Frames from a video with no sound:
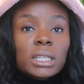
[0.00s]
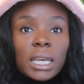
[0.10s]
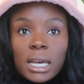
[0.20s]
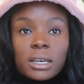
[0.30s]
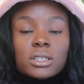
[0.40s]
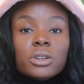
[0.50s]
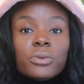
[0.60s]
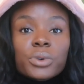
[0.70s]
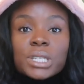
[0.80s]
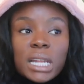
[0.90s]
Yeah, so
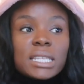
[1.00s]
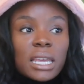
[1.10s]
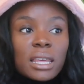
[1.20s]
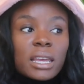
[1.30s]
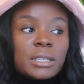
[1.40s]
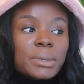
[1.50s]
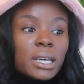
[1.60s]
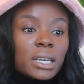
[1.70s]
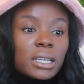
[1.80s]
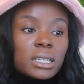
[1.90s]
the reason I say that is
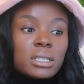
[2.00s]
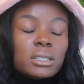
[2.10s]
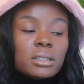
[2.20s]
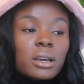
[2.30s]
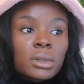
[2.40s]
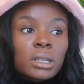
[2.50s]
because